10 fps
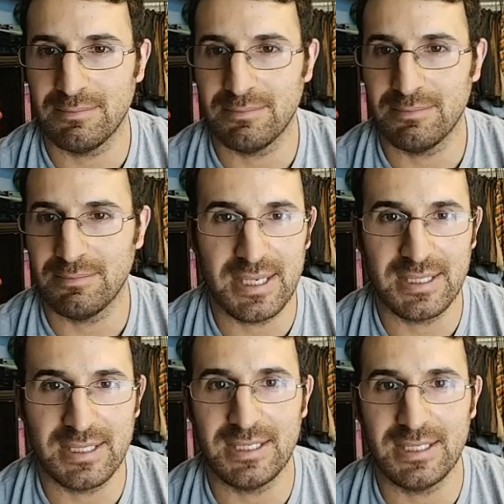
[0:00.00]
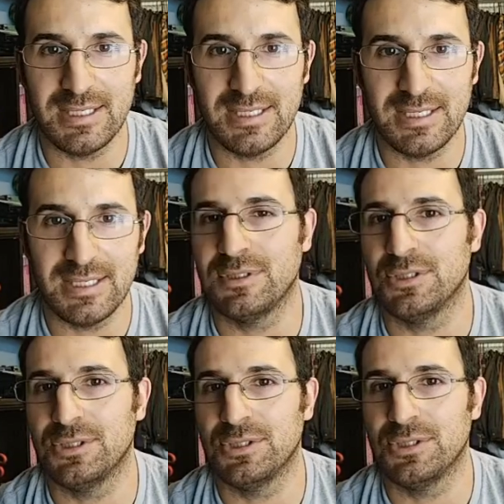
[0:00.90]
PSA 10 First
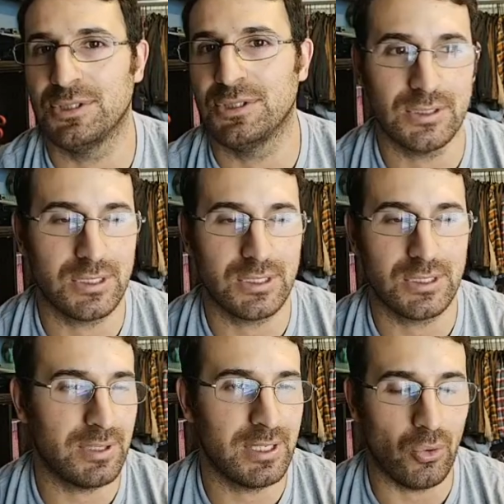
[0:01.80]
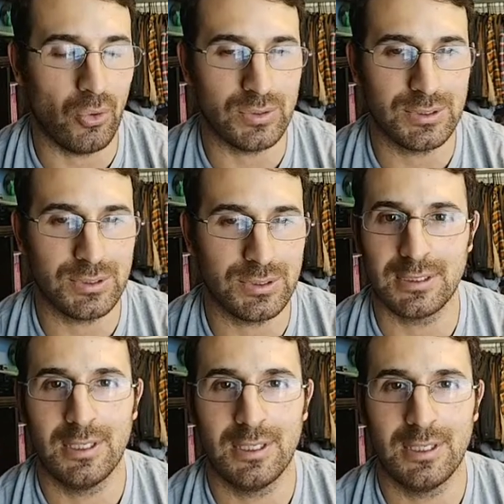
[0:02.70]
Edition Charizards, complete gold stars,
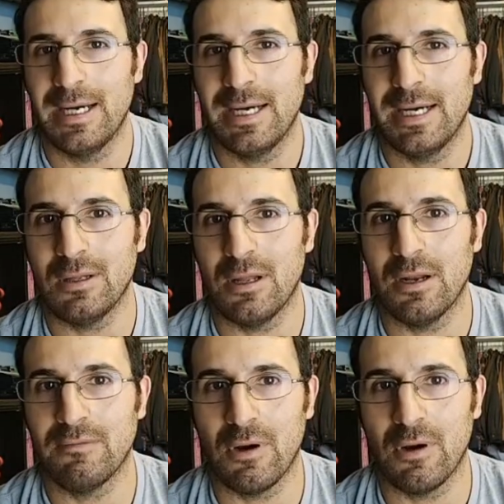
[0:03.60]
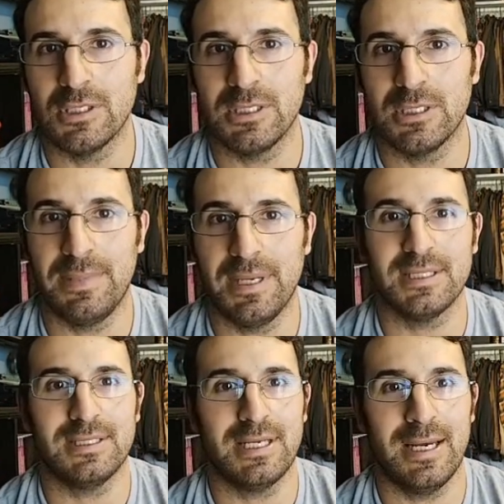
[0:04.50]
has a lot of cards in
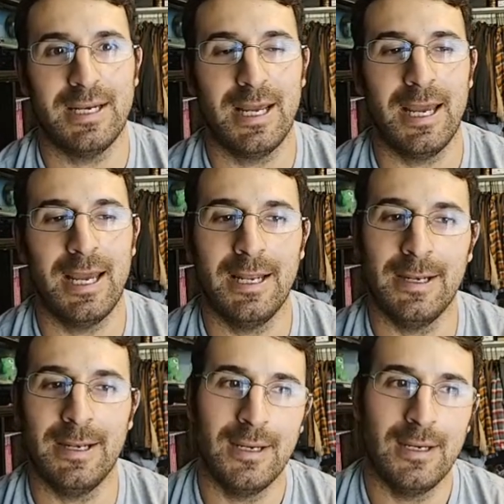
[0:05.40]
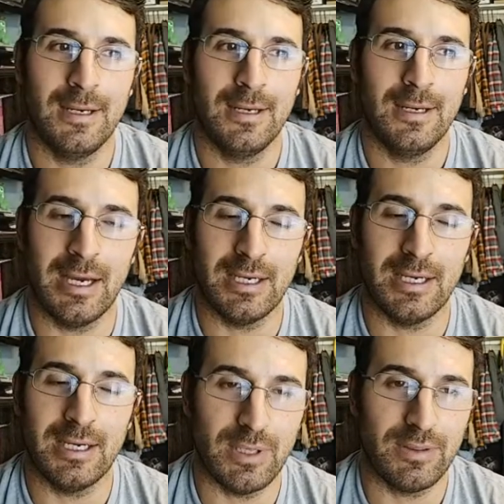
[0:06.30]
PSA 10, and I
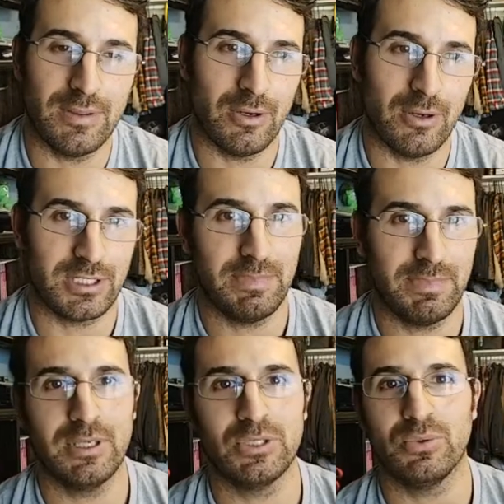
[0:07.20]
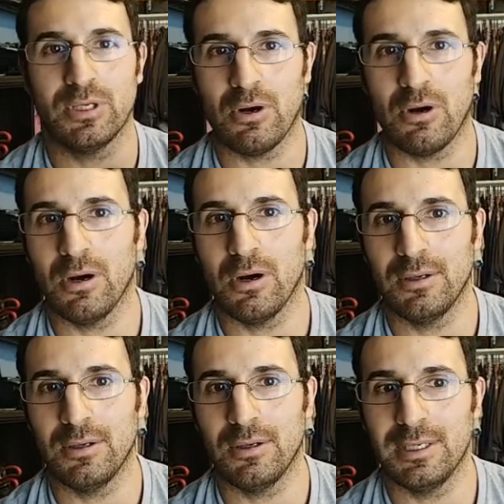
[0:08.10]
assume that their experience with the
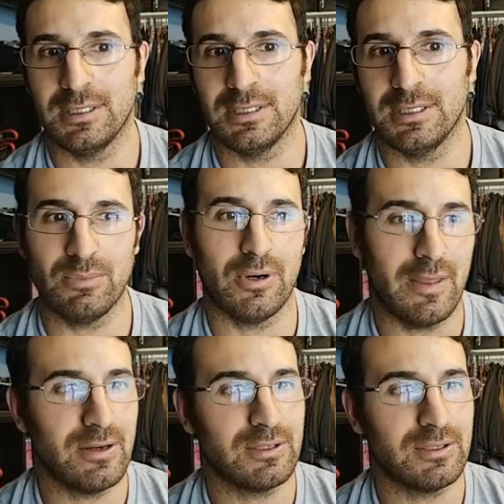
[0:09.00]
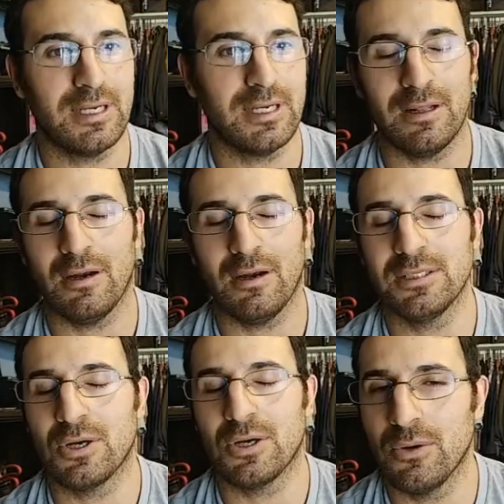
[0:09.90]
card is similar, and they're saying that a lot of these
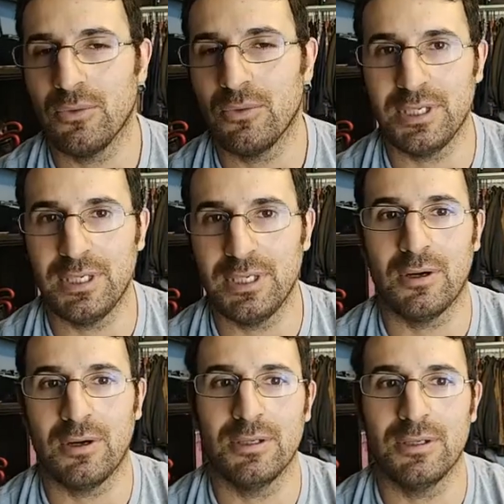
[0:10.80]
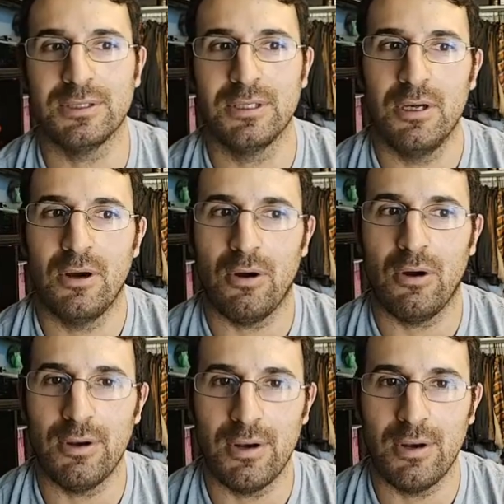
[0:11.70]
Card Rush Inc. cards are
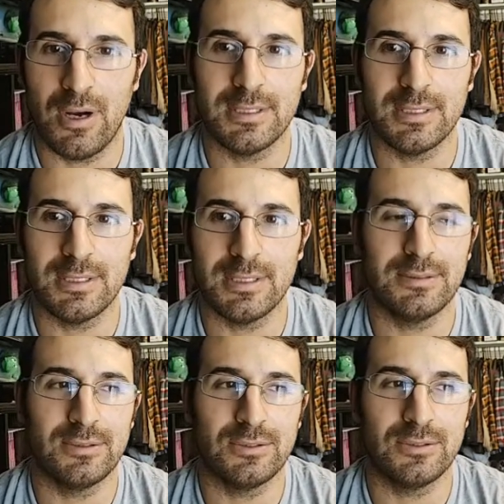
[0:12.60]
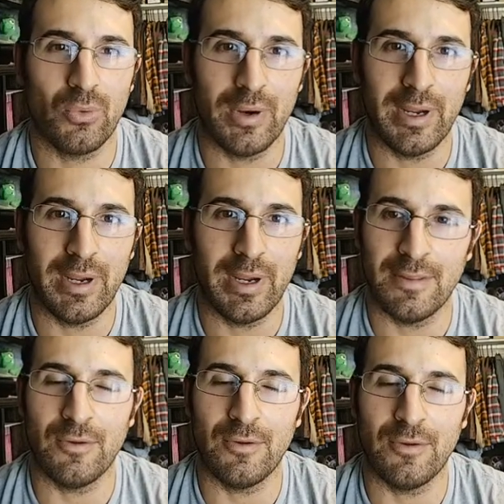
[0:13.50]
not great, that
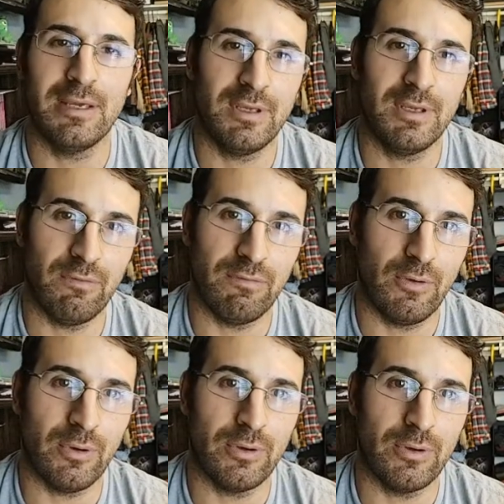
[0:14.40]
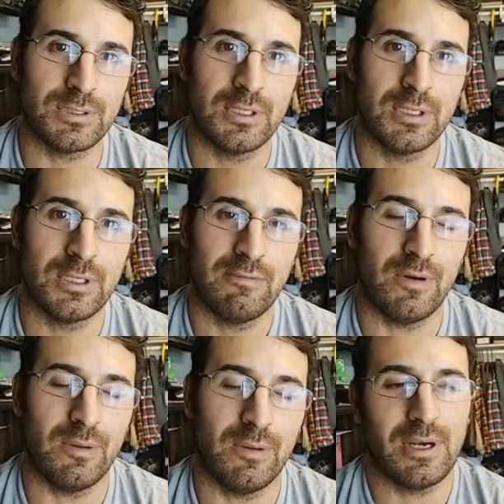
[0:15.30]
they're not giving you photos
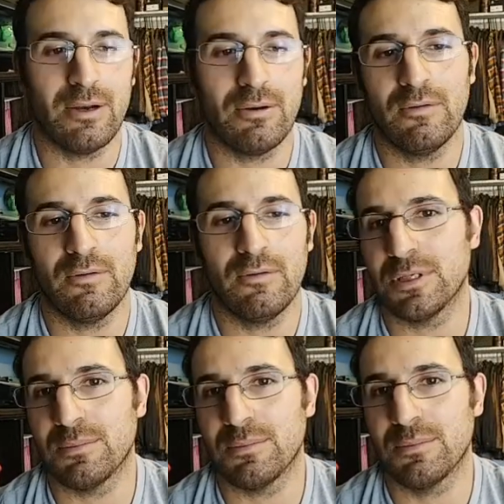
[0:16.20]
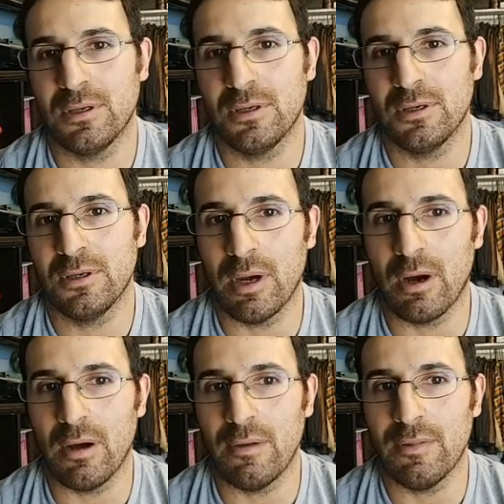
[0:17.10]
from it. So I don't know if there's something going
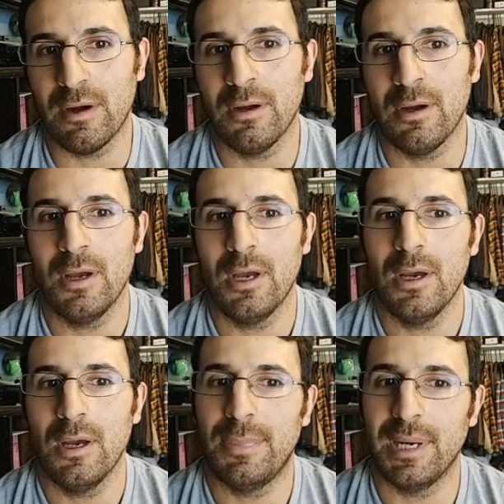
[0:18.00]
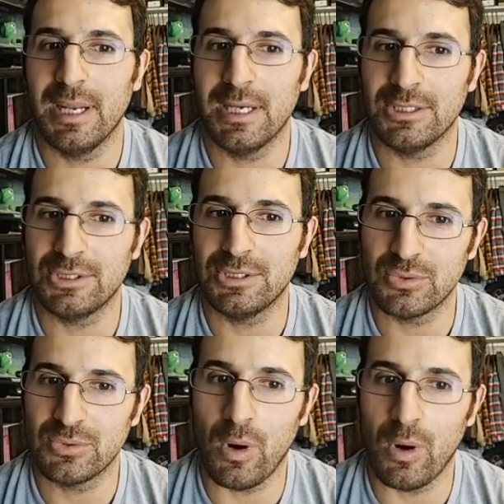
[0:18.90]
on there, but it's just
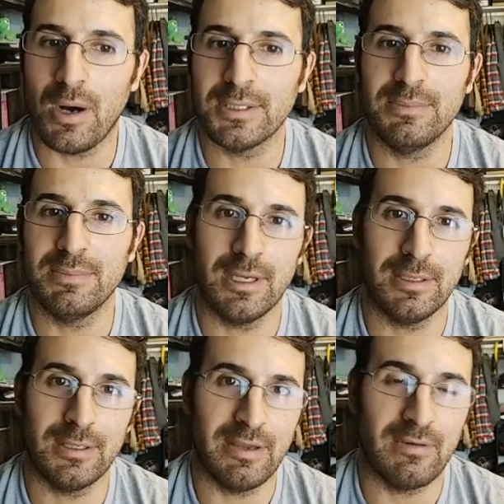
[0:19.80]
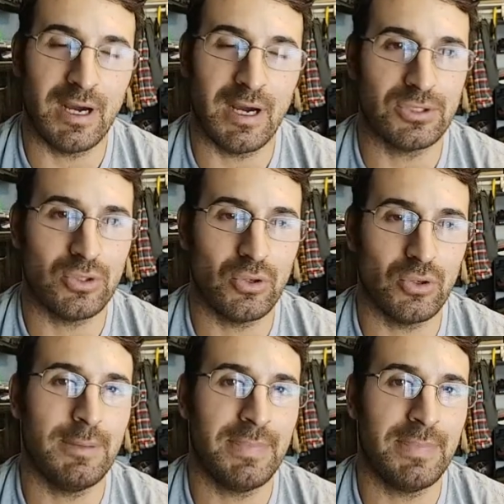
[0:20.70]
odd to me that they've gotten so
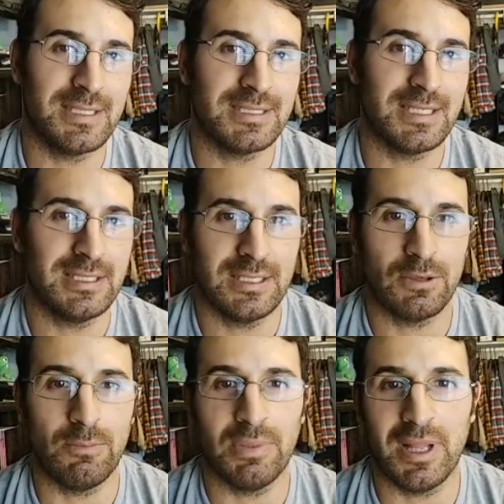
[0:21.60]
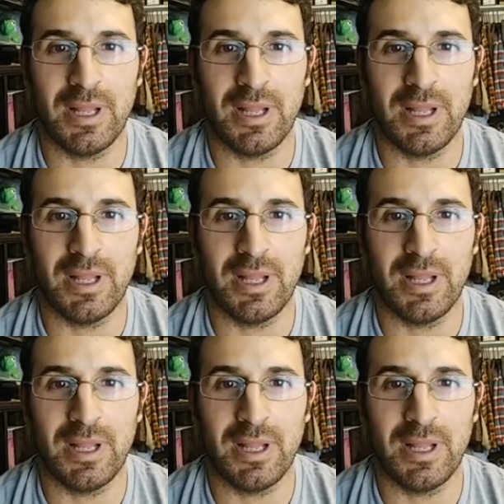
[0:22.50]
many PSA 10s on black and